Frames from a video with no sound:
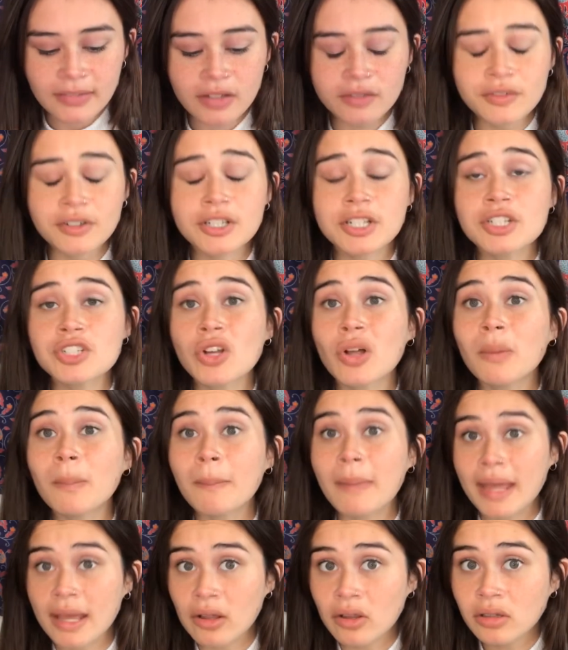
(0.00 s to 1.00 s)
for an adult
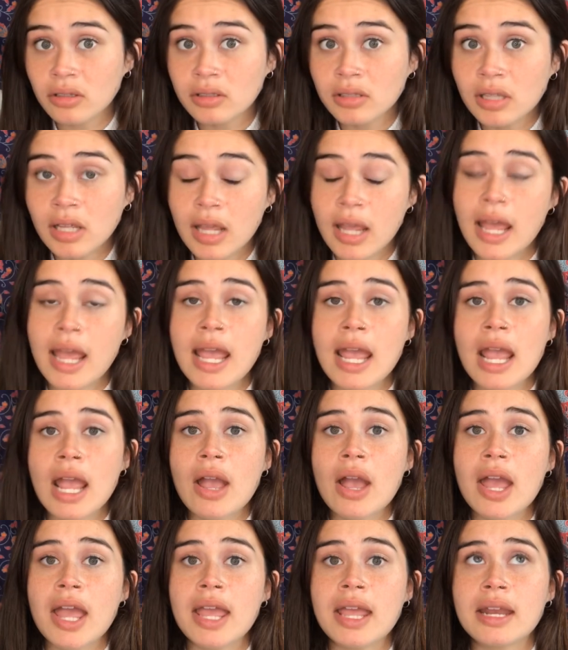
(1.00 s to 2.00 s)
male,
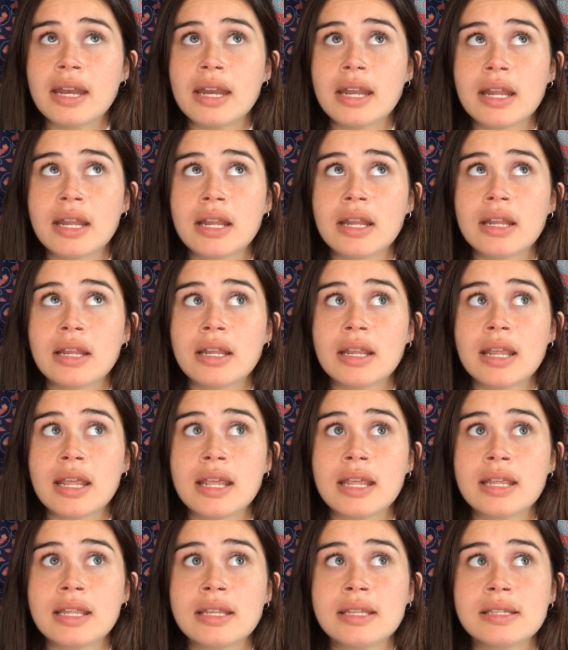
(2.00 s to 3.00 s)
it
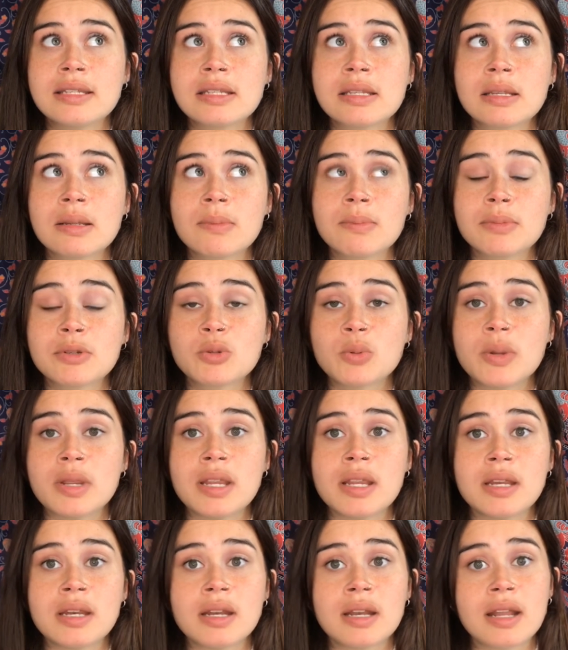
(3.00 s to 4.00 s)
is
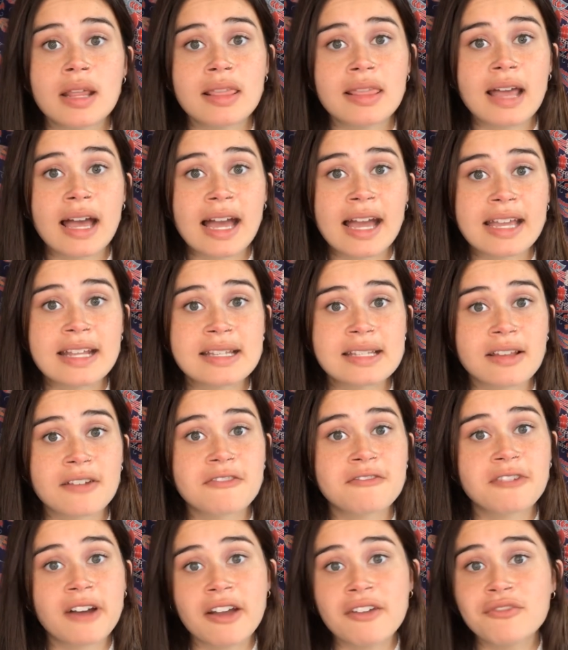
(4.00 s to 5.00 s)
between the heights
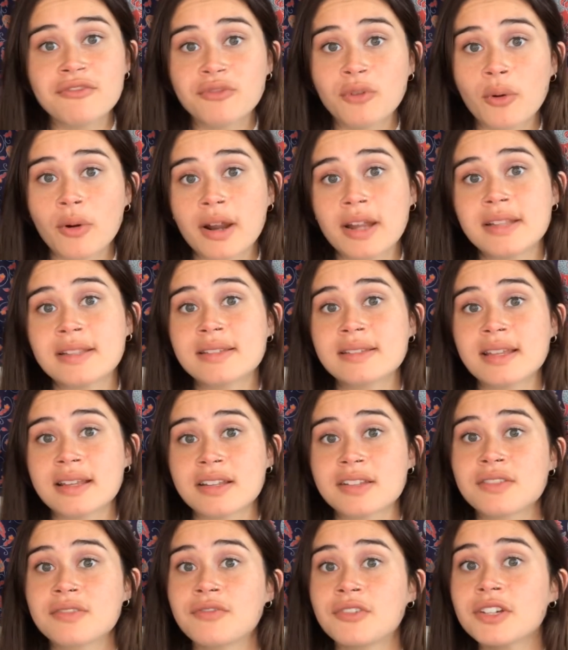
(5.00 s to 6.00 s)
of 5'4" and
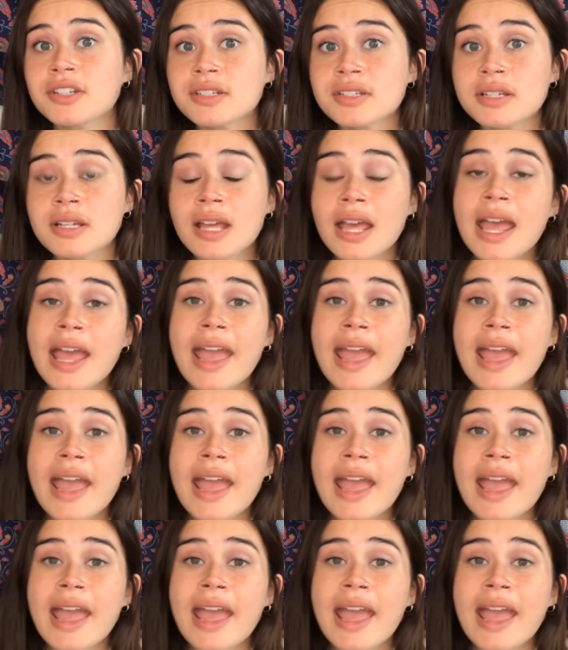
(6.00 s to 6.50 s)
6 foot,